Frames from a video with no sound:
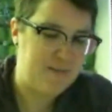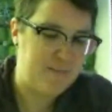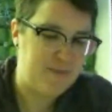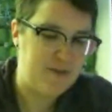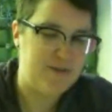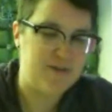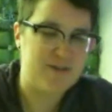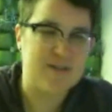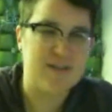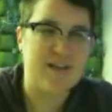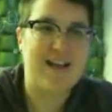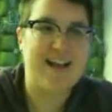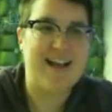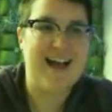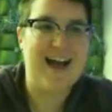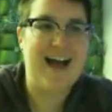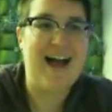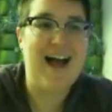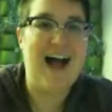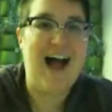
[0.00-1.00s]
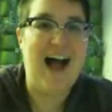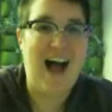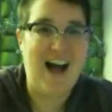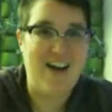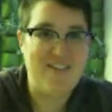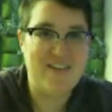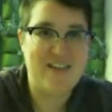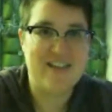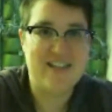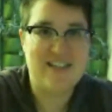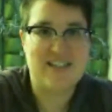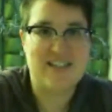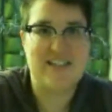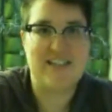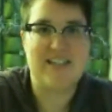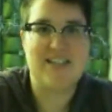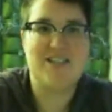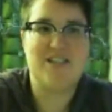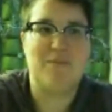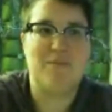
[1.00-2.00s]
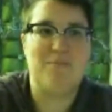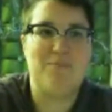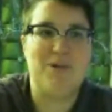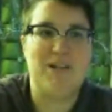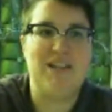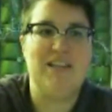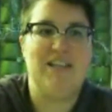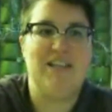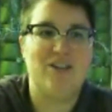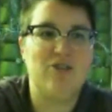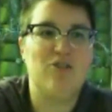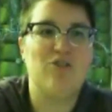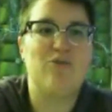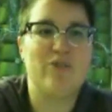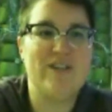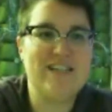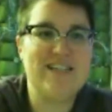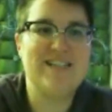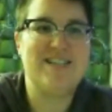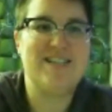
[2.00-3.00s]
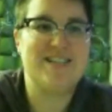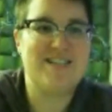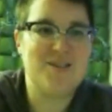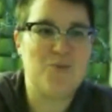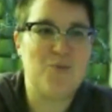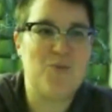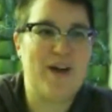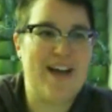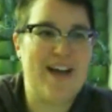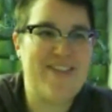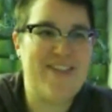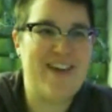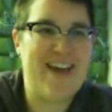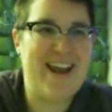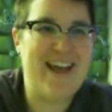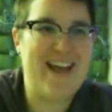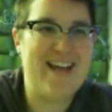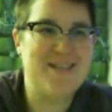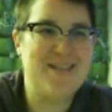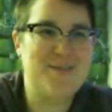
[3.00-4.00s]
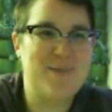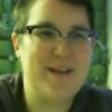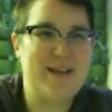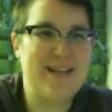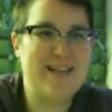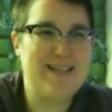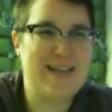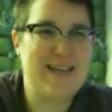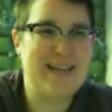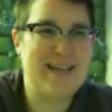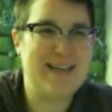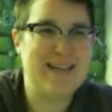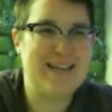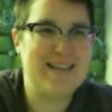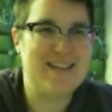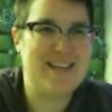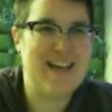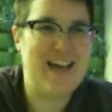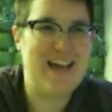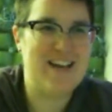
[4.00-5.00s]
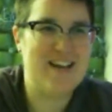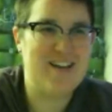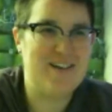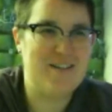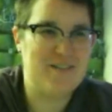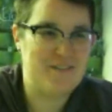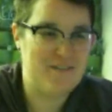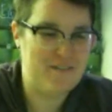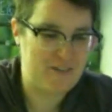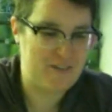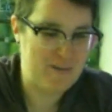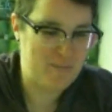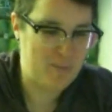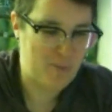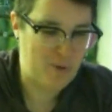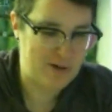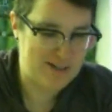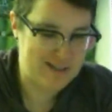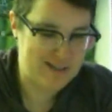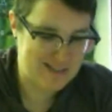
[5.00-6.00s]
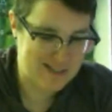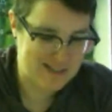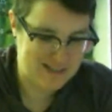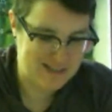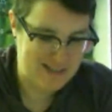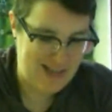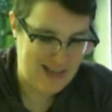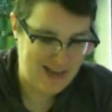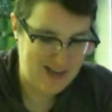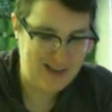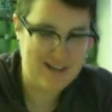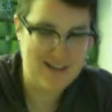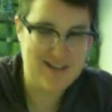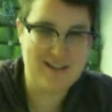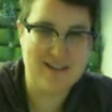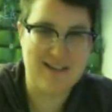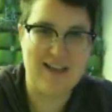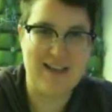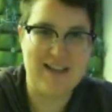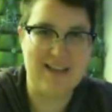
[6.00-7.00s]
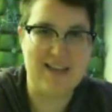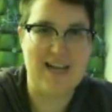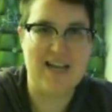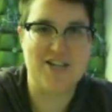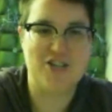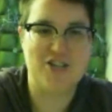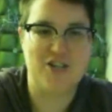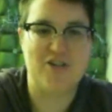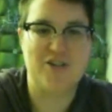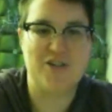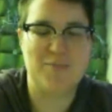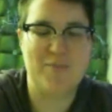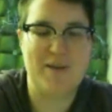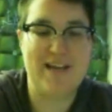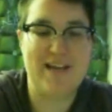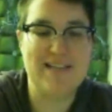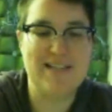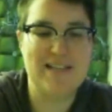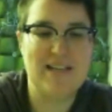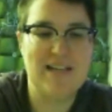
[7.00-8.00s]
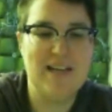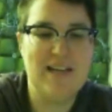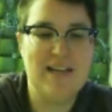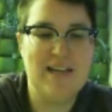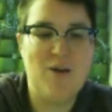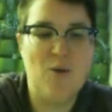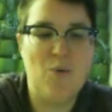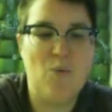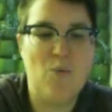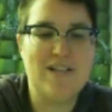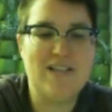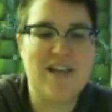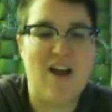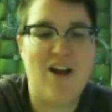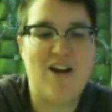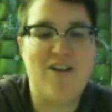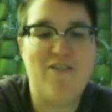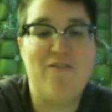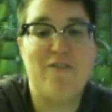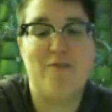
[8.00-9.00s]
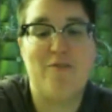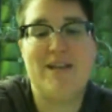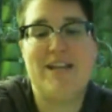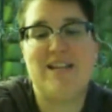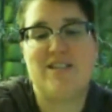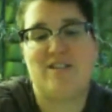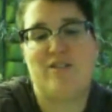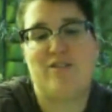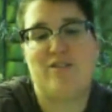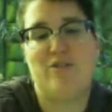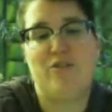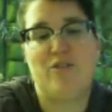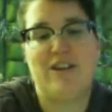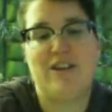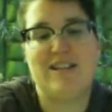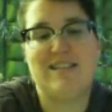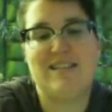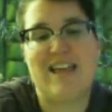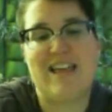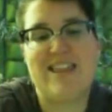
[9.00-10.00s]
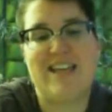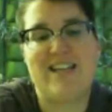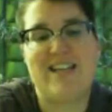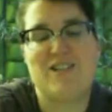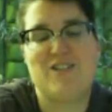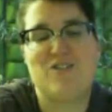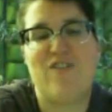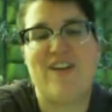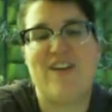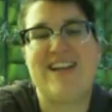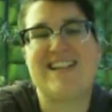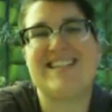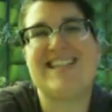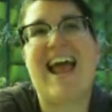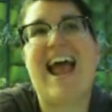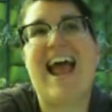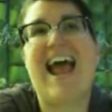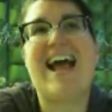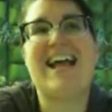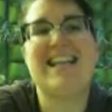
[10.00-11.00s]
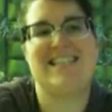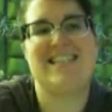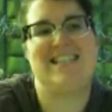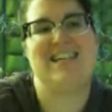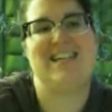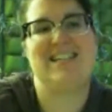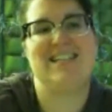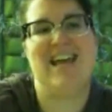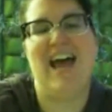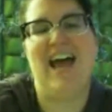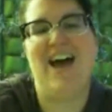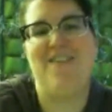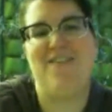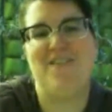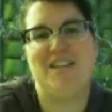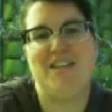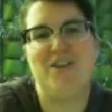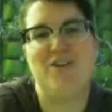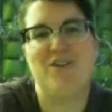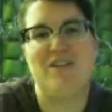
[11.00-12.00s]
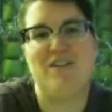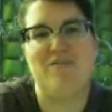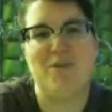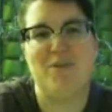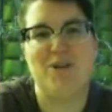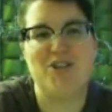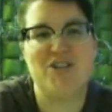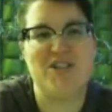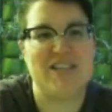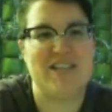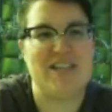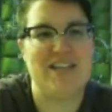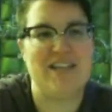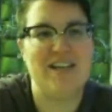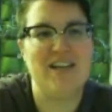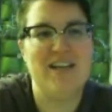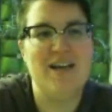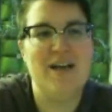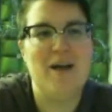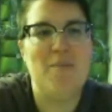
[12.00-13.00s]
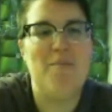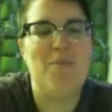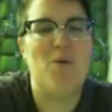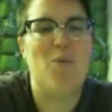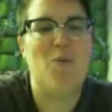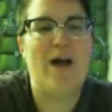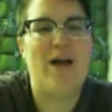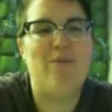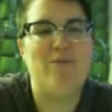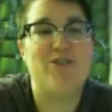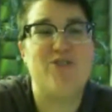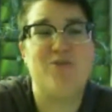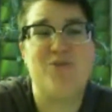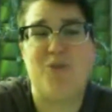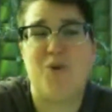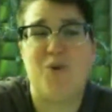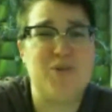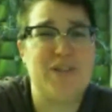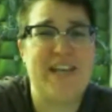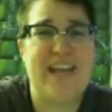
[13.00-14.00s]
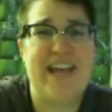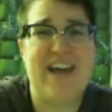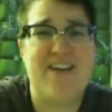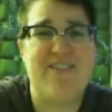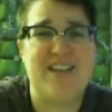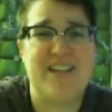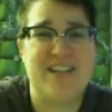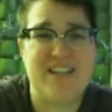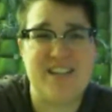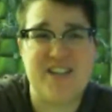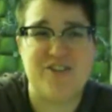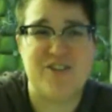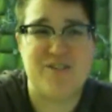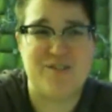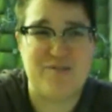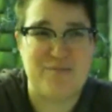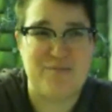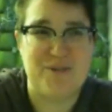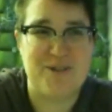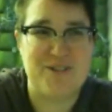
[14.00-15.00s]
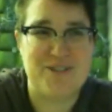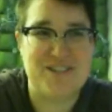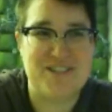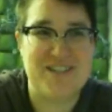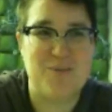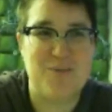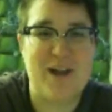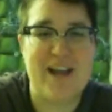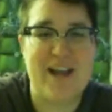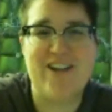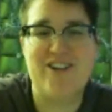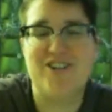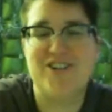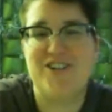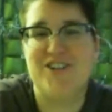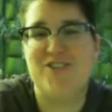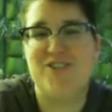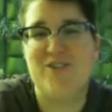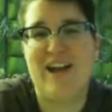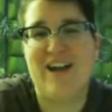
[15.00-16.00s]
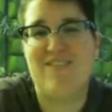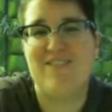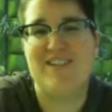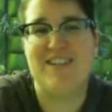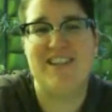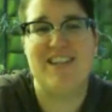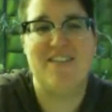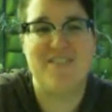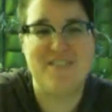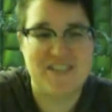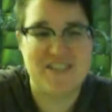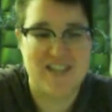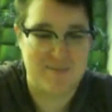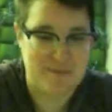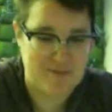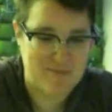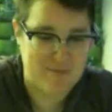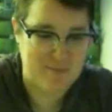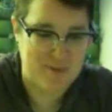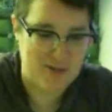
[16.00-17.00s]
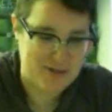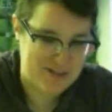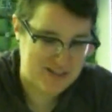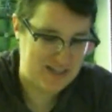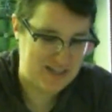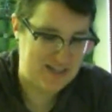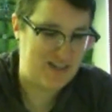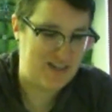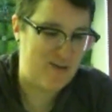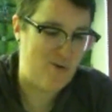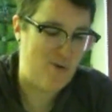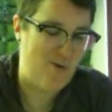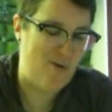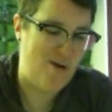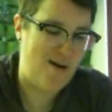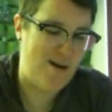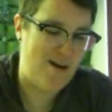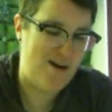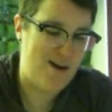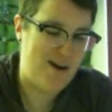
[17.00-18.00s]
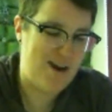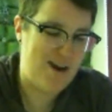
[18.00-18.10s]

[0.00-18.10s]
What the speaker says: There's obviously some political reasons why that has maintained a lot of importance in that church space. What's hard for me as a Lutheran is I think it's fantastic to have a year of mercy, but why would you only have a year of mercy? Why couldn't you have a lifetime of mercy or